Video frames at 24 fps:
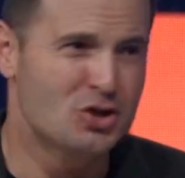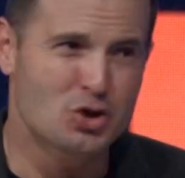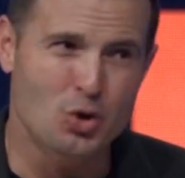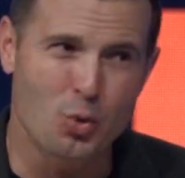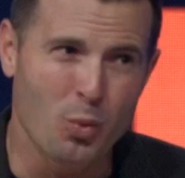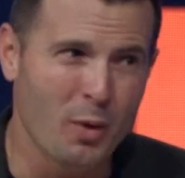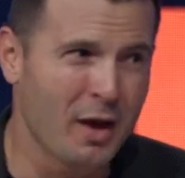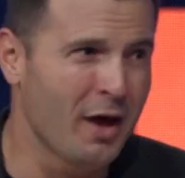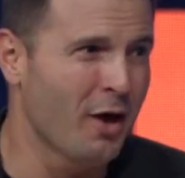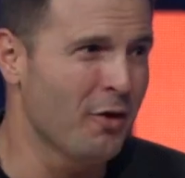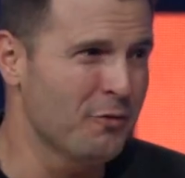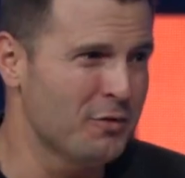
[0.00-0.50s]

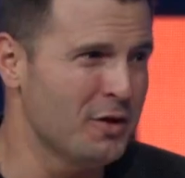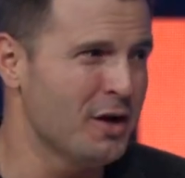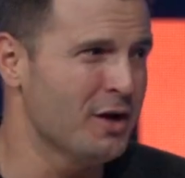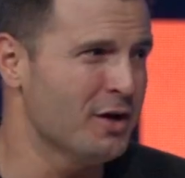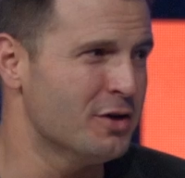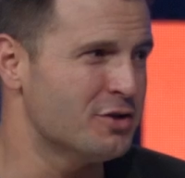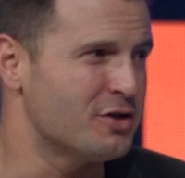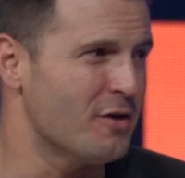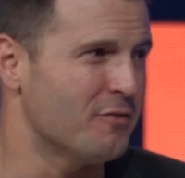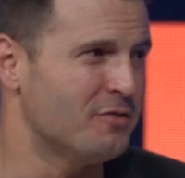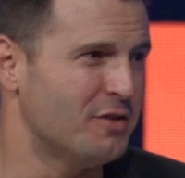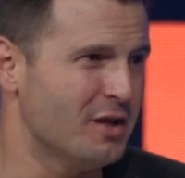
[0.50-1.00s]
12
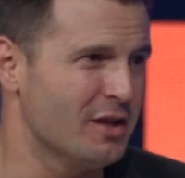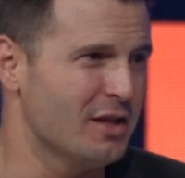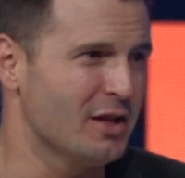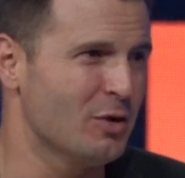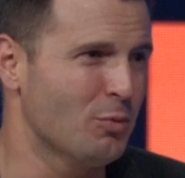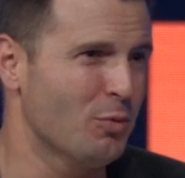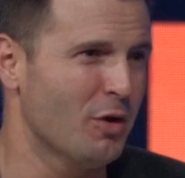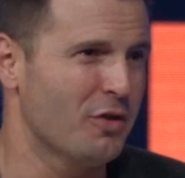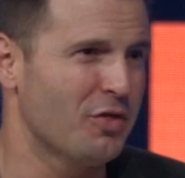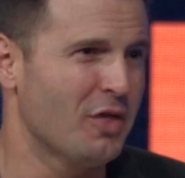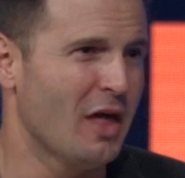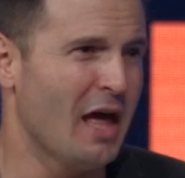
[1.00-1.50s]
years of
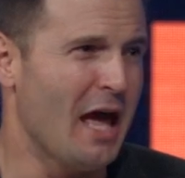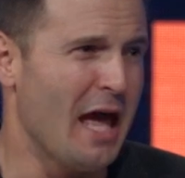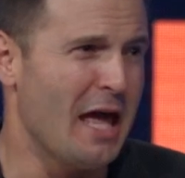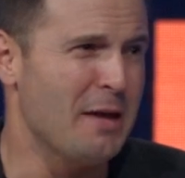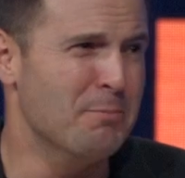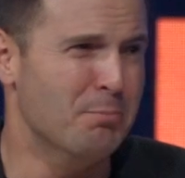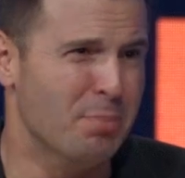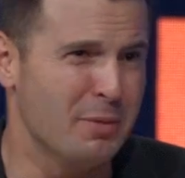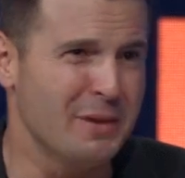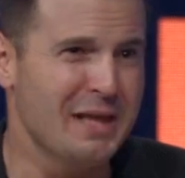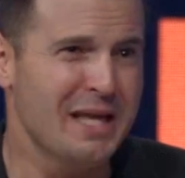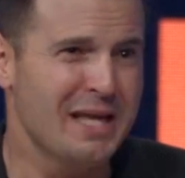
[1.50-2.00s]
dealing with
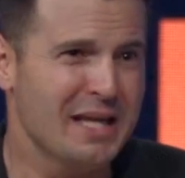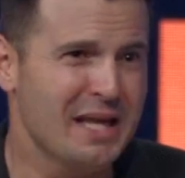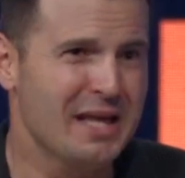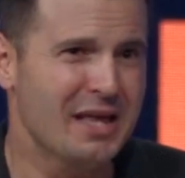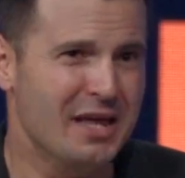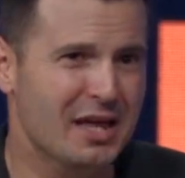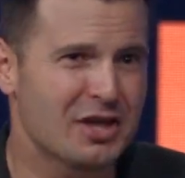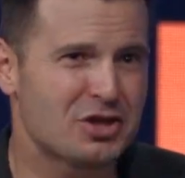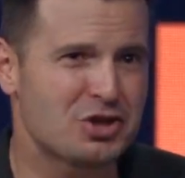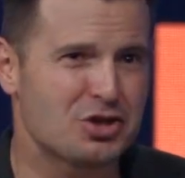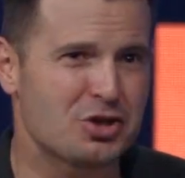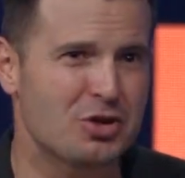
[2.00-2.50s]
a
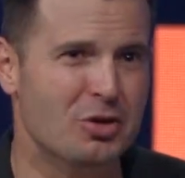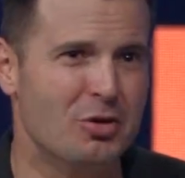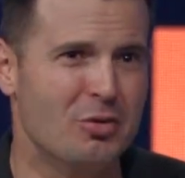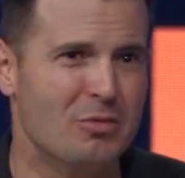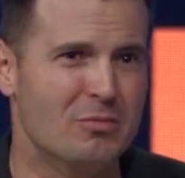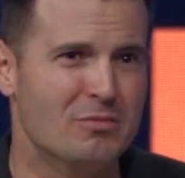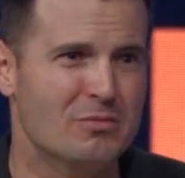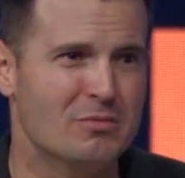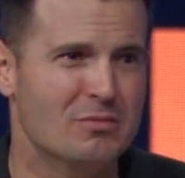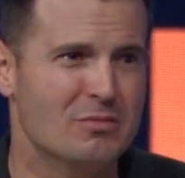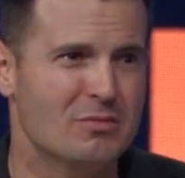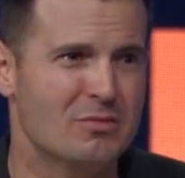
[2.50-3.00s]
bleeding
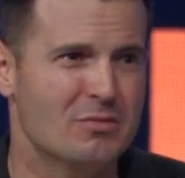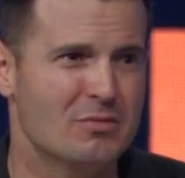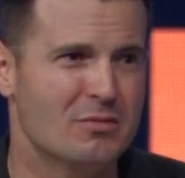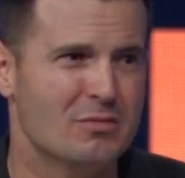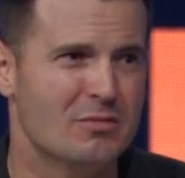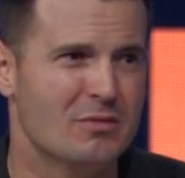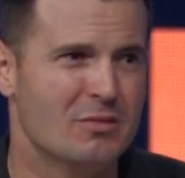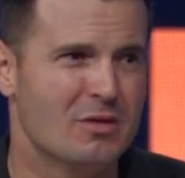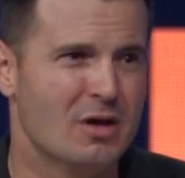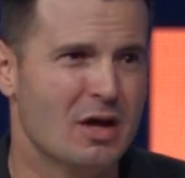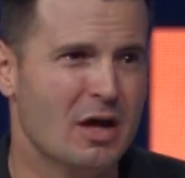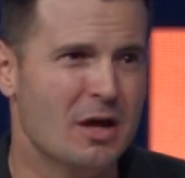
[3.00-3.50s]
issue.
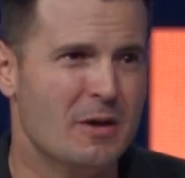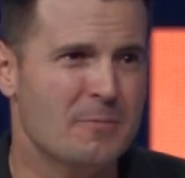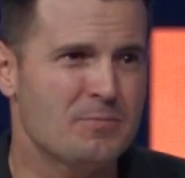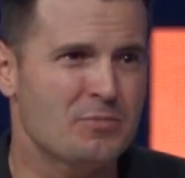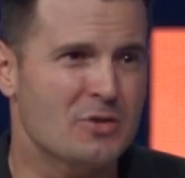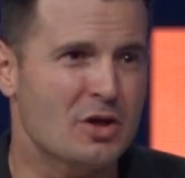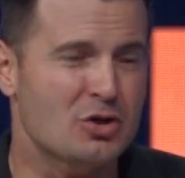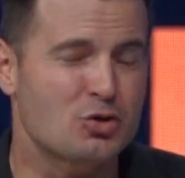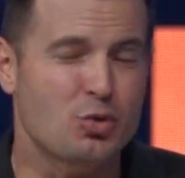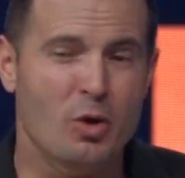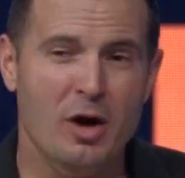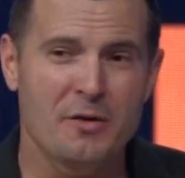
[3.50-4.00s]

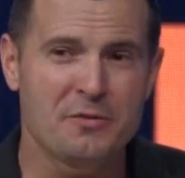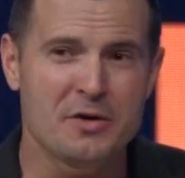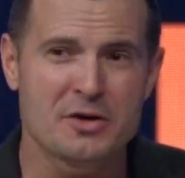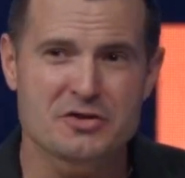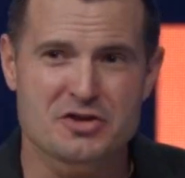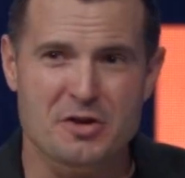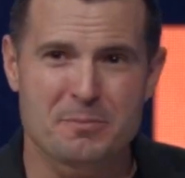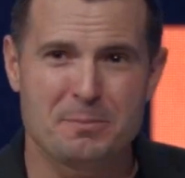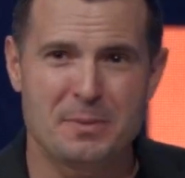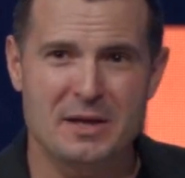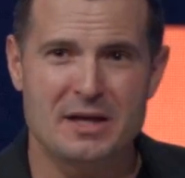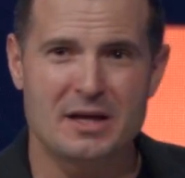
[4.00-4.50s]
12
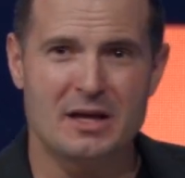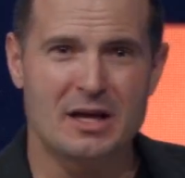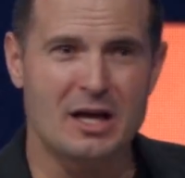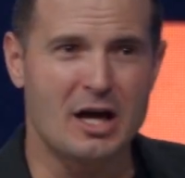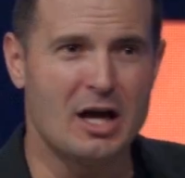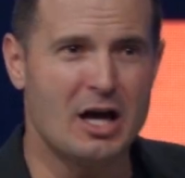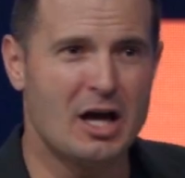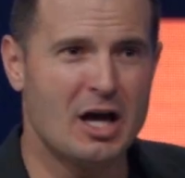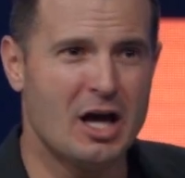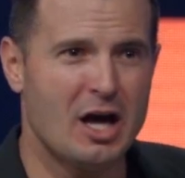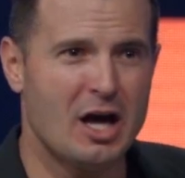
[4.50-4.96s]
years of being